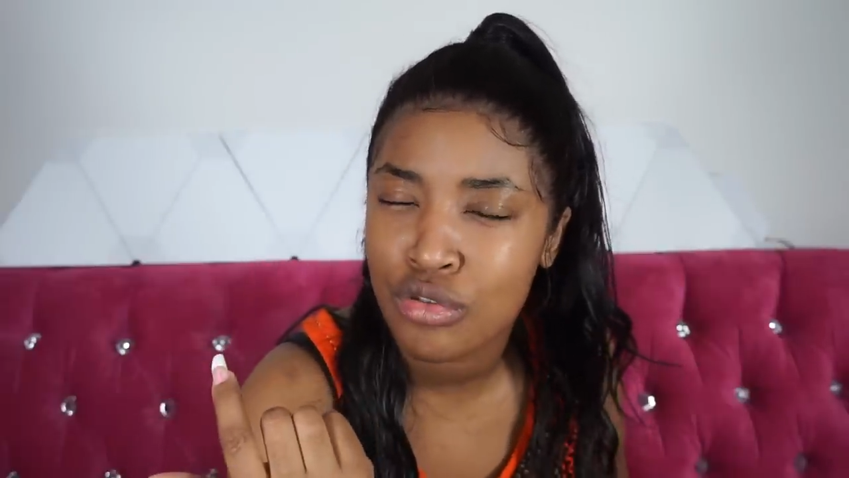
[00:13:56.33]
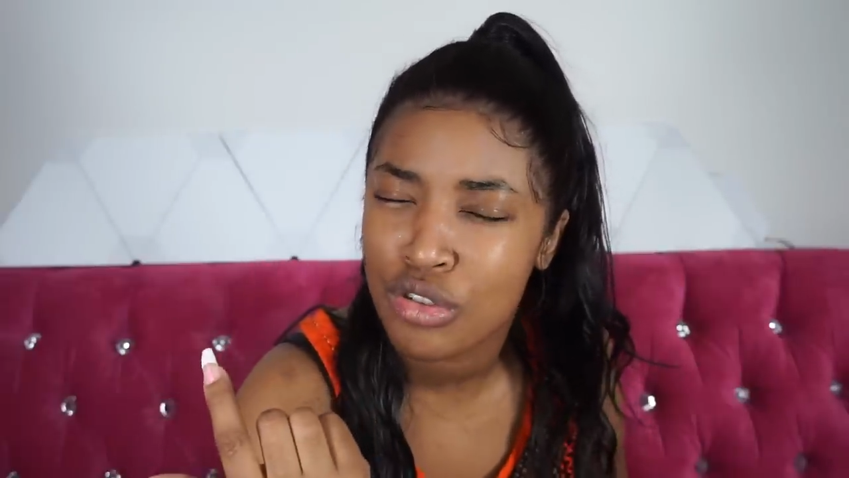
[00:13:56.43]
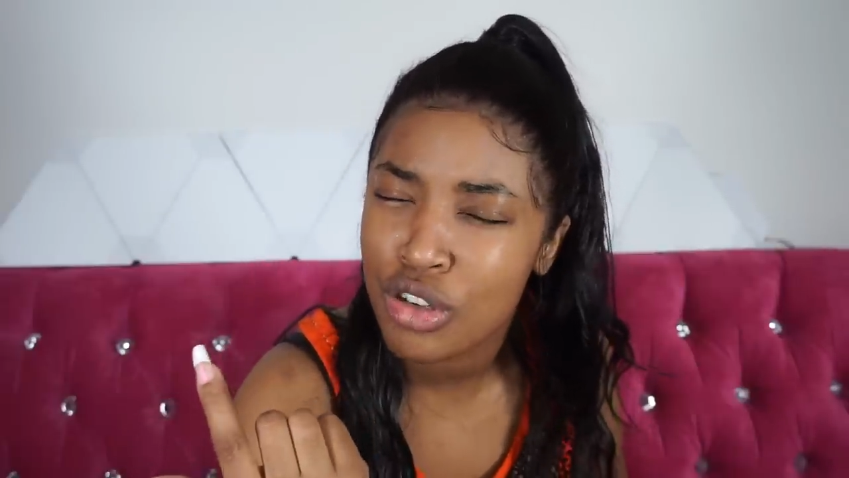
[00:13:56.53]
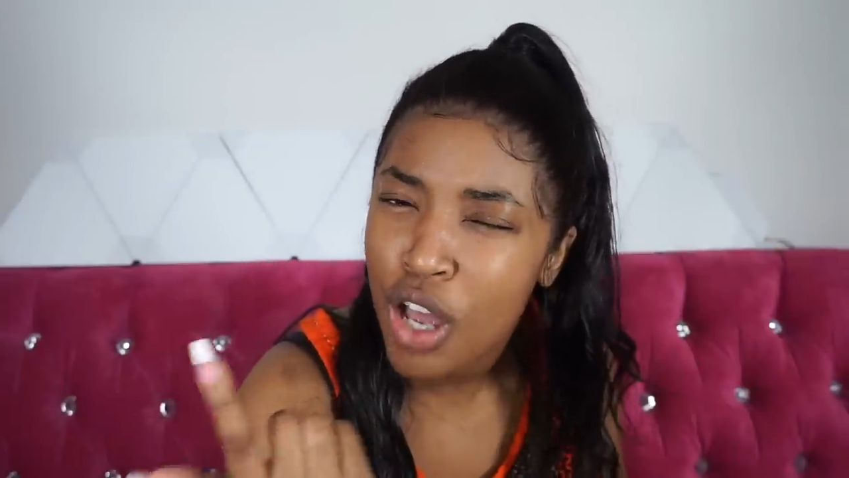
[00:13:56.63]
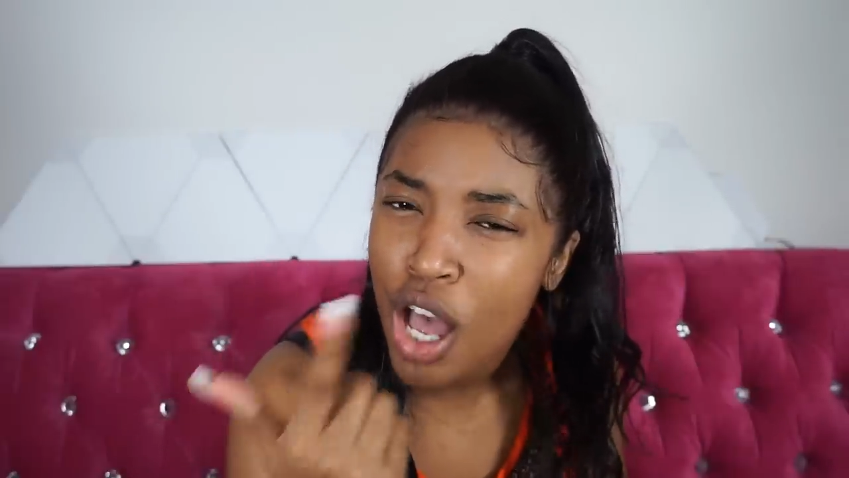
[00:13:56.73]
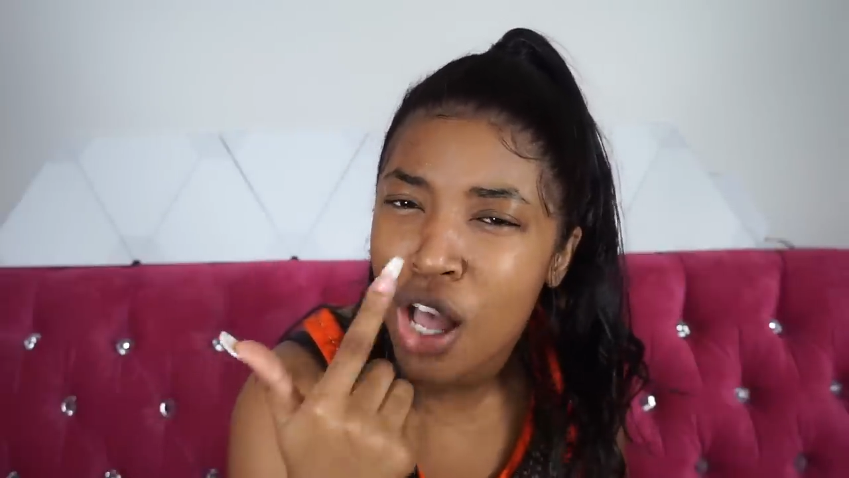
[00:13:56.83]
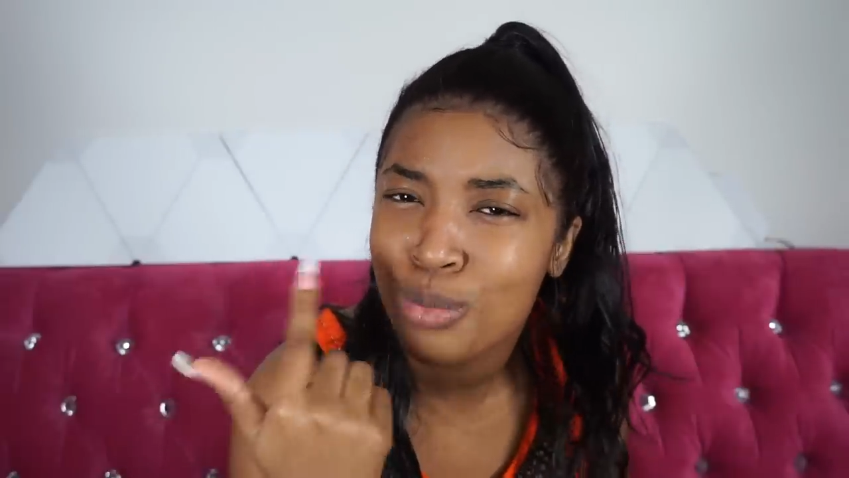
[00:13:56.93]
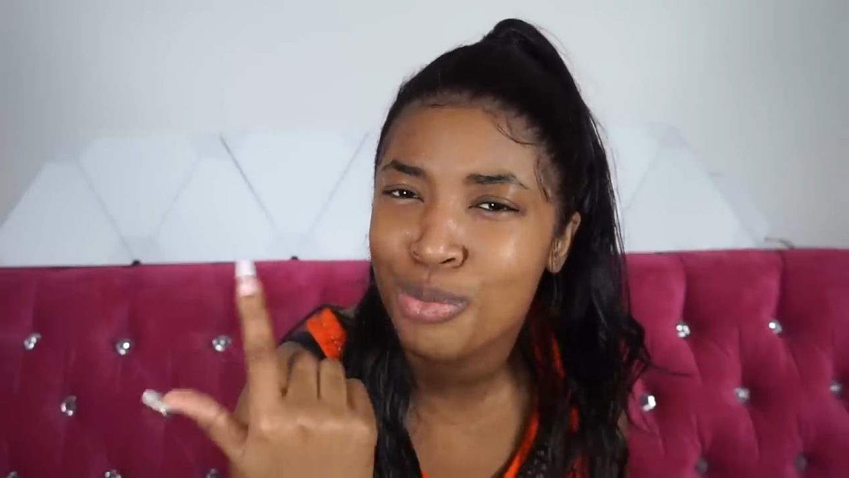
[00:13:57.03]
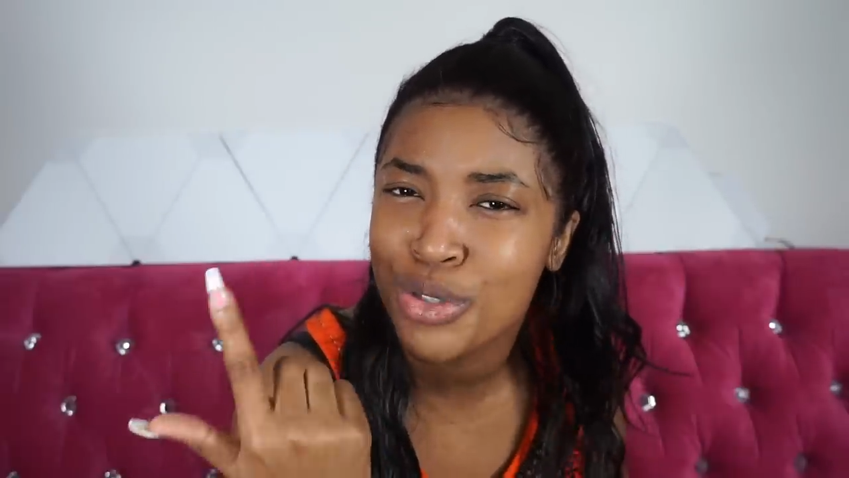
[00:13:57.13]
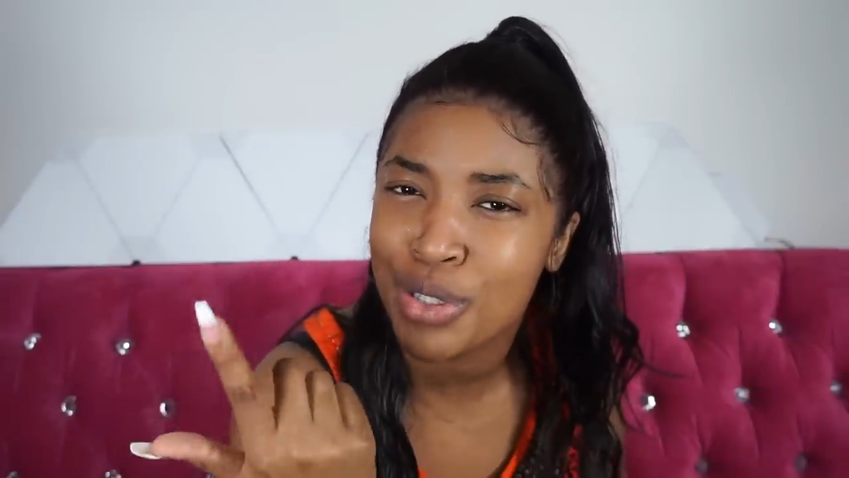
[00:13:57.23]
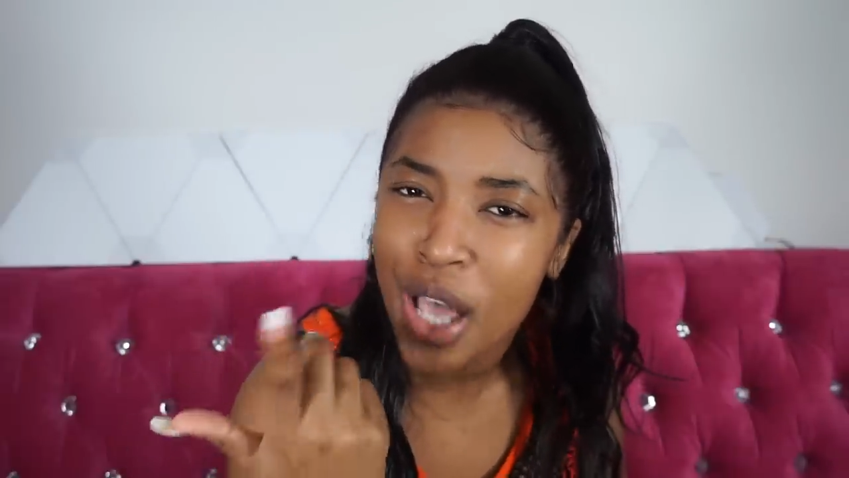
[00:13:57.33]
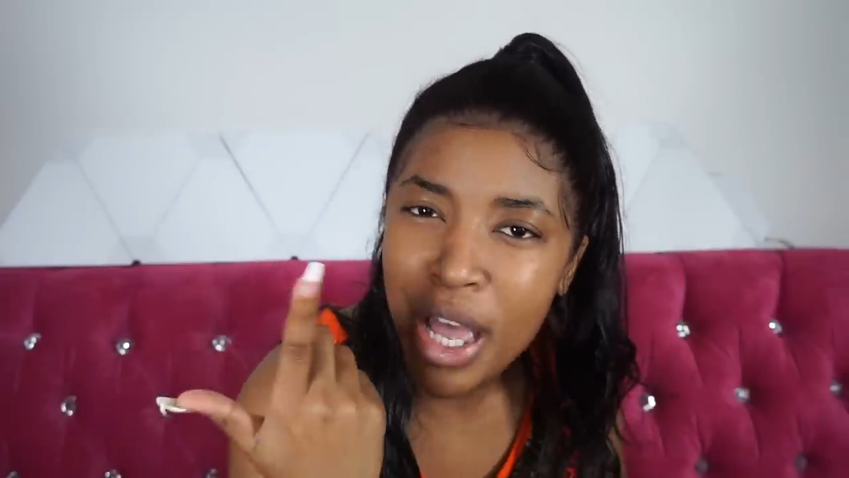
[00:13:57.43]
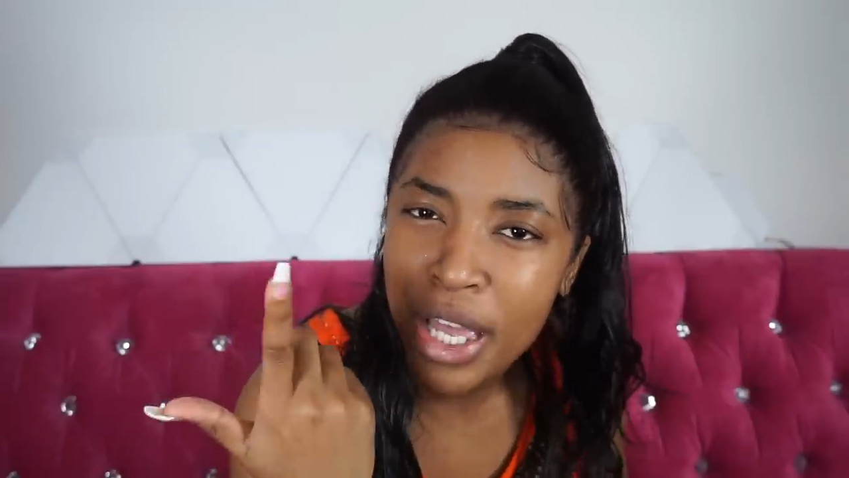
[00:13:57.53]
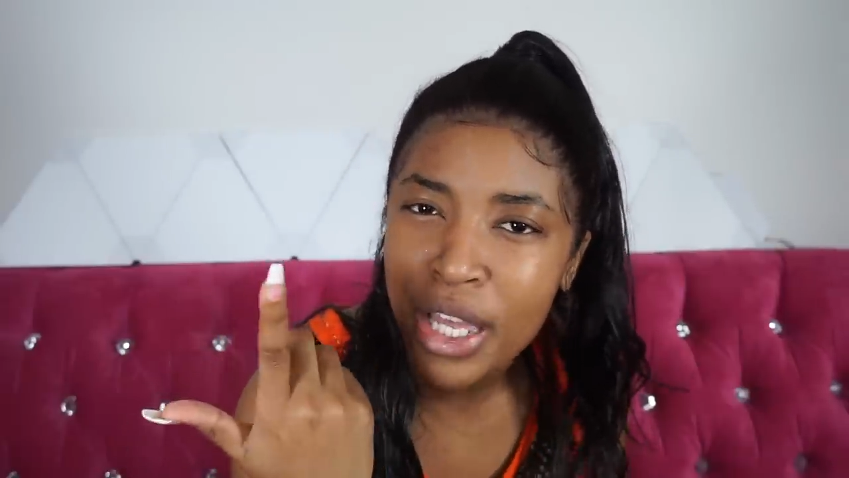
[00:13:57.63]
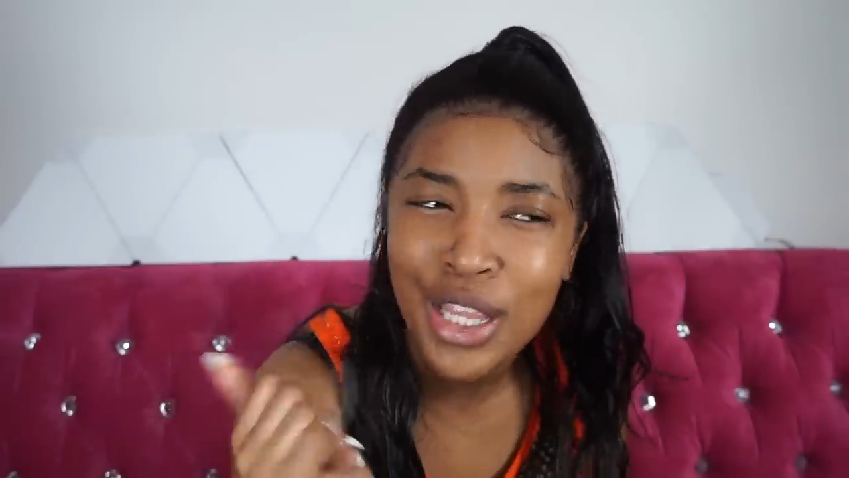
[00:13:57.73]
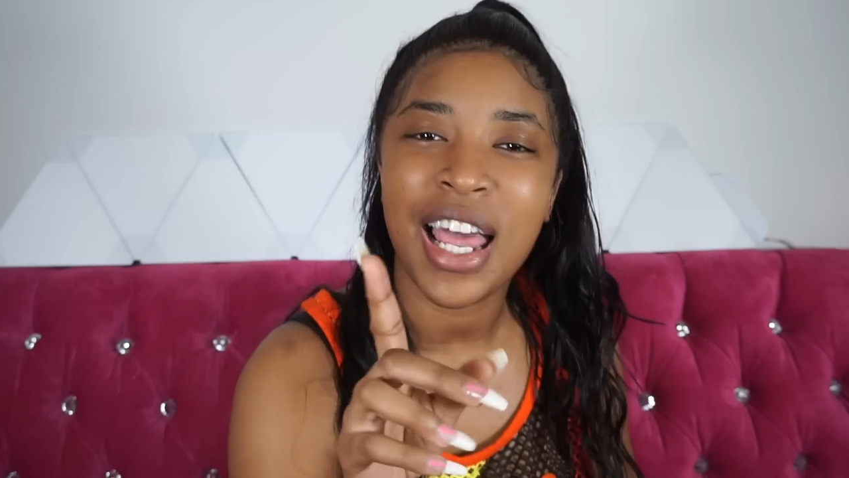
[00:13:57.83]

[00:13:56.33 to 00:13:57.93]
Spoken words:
You know what I'm saying?